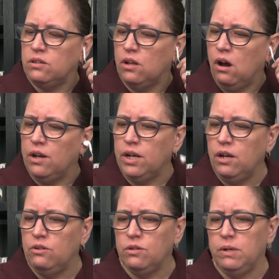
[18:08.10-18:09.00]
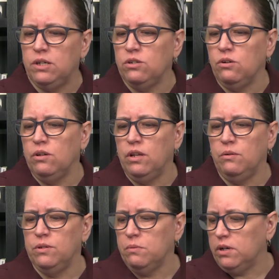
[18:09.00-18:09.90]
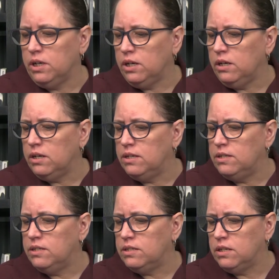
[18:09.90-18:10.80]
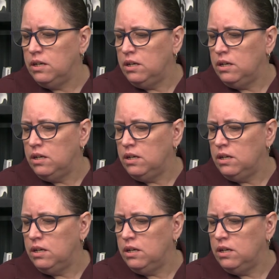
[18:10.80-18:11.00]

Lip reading: the audio to make sure that it was working, because